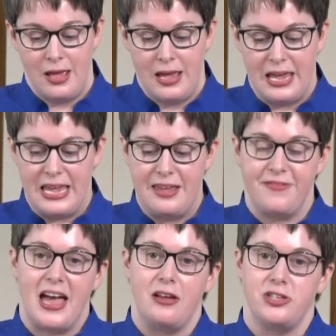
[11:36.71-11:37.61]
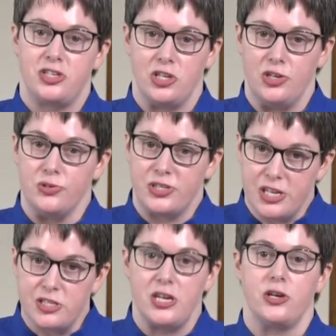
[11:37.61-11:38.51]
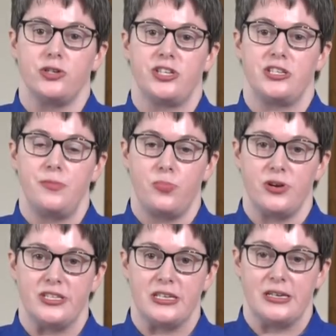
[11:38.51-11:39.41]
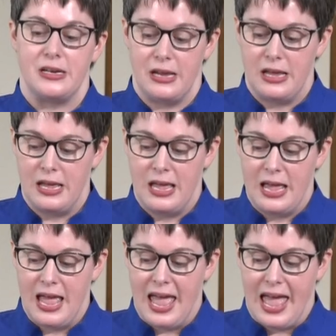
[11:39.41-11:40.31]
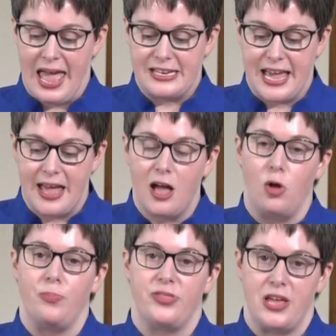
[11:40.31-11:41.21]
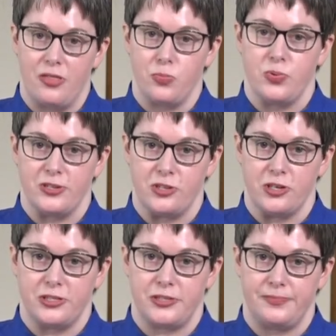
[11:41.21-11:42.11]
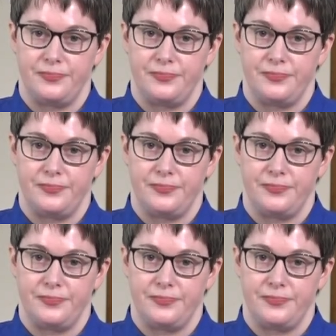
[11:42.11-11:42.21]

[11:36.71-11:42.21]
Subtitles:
He vows to use his years in prison to help the other prisoners.